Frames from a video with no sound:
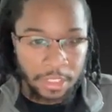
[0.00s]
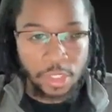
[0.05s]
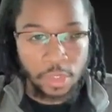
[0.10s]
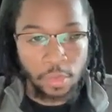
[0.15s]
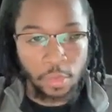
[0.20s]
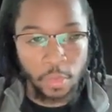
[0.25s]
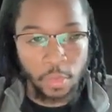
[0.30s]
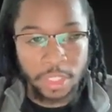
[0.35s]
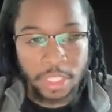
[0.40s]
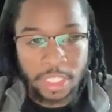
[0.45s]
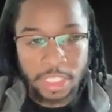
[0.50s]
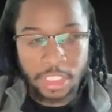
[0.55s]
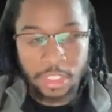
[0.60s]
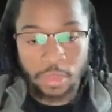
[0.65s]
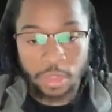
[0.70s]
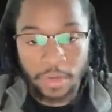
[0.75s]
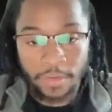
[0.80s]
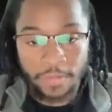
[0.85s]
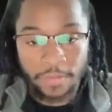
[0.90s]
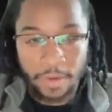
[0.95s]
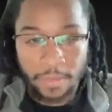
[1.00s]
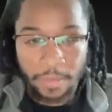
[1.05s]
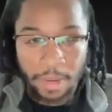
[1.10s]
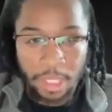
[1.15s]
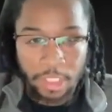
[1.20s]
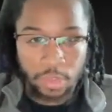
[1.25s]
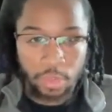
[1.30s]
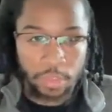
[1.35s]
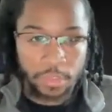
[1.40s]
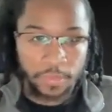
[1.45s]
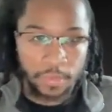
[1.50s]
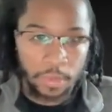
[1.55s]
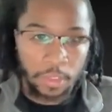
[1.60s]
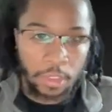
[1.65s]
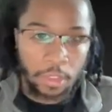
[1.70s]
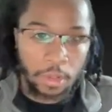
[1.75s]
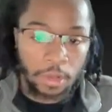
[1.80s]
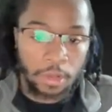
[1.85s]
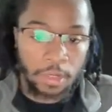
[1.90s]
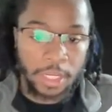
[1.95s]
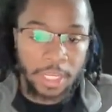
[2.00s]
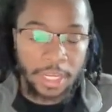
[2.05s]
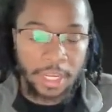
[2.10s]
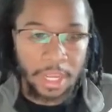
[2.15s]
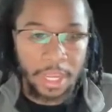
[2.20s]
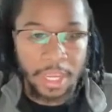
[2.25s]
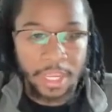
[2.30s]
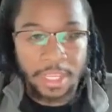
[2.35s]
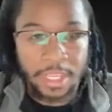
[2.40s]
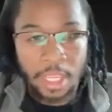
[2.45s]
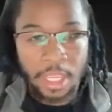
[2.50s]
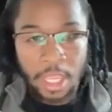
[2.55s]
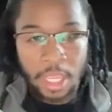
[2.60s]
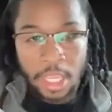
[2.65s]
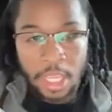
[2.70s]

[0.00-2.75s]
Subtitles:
So with these two different modules for Claude AI,